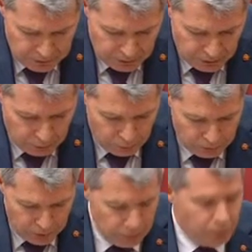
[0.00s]
with
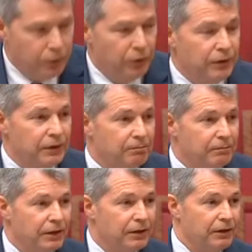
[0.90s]
minimal burning.
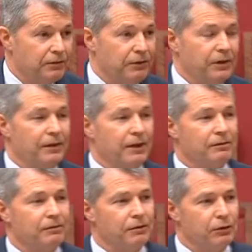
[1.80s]
And I say
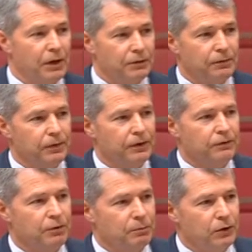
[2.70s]
that gratefully as
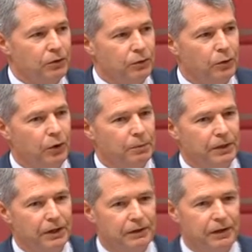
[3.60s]
somebody who grew up
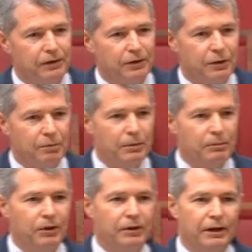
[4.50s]
in Adelaide, and I
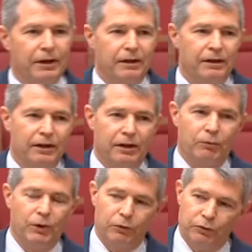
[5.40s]
remember
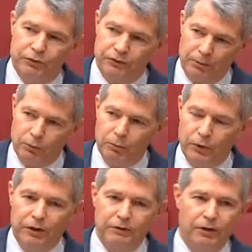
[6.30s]
when it was stubble
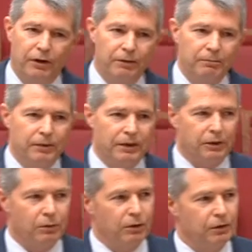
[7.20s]
burning time.
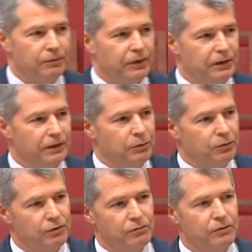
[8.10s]
Quite often Adelaide
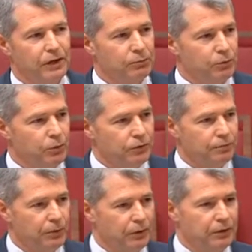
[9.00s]
was enveloped with
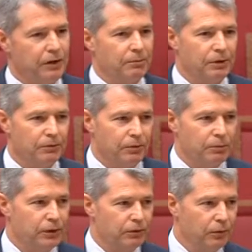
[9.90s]
smoke coming from the
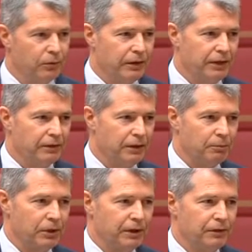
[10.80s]
mid-north and
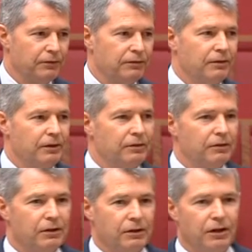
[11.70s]
Adelaide plains, and
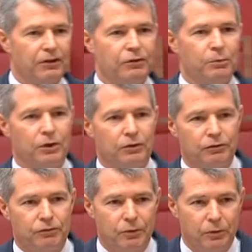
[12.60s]
occasionally when you got a
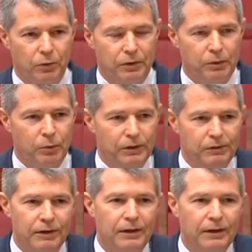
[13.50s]
strong northerly wind,